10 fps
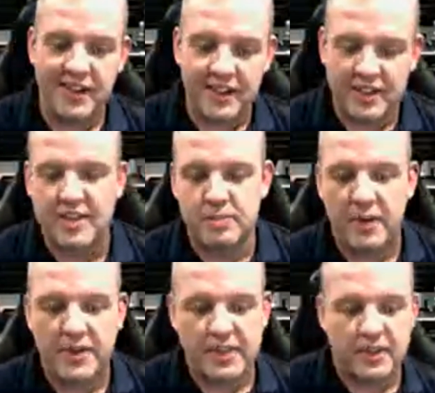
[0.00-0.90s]
It's
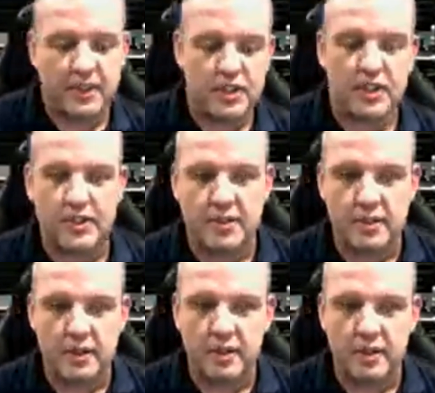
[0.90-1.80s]
basically
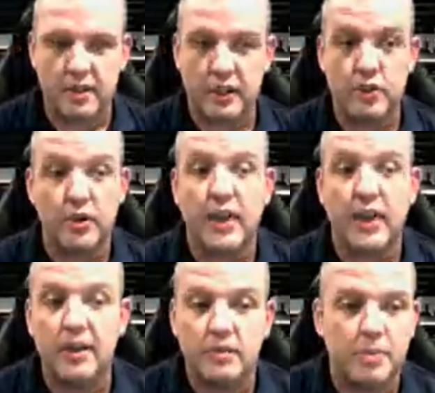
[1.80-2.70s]
just your
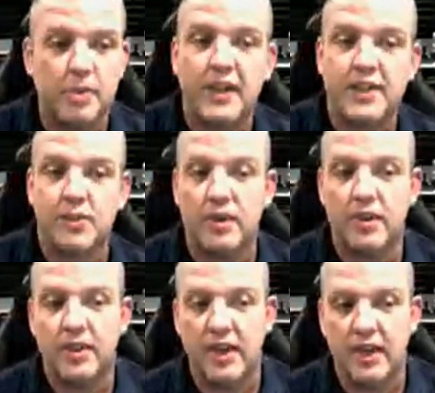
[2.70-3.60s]
account, your
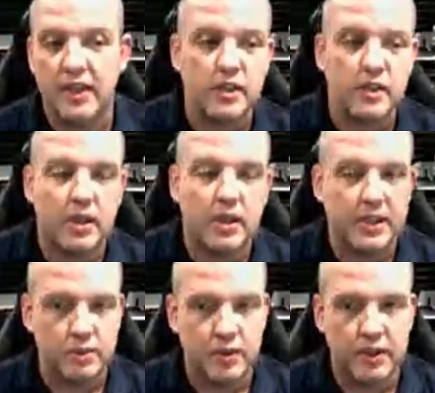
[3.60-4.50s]
password, and getting you
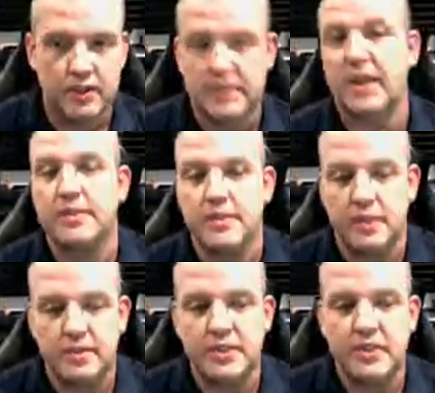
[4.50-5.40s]
connected with the Scout
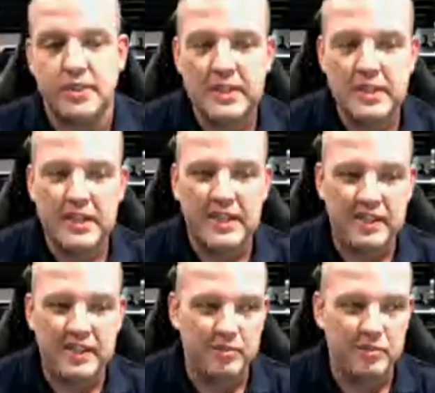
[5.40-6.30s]
services.
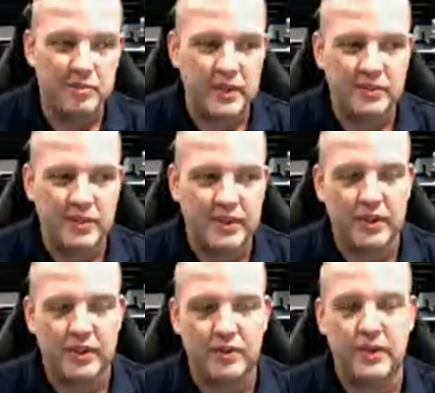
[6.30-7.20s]
We
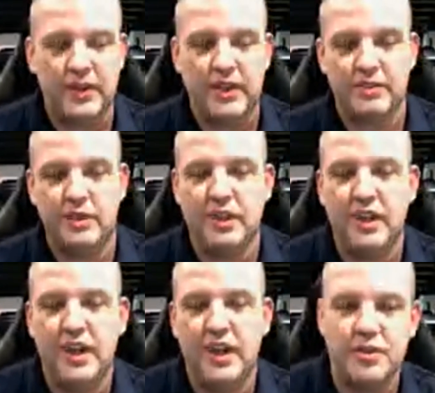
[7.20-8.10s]

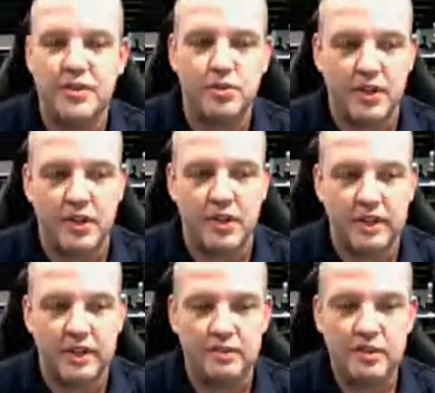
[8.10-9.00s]
kind of have to draw the
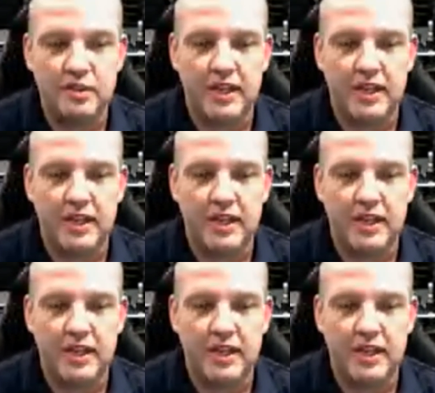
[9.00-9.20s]
line